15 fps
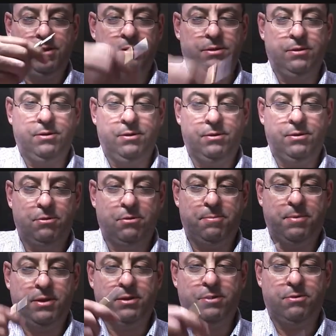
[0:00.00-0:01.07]
and they're
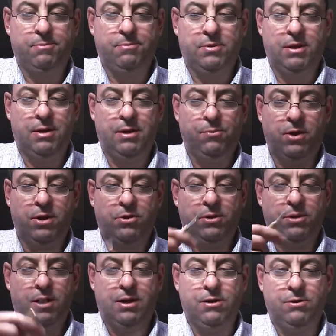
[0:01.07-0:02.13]
spending some time
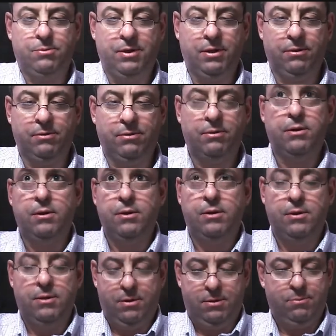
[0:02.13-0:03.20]
watching Halloween
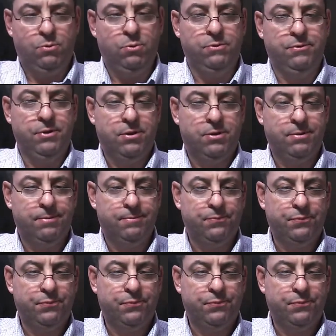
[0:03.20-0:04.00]
movies.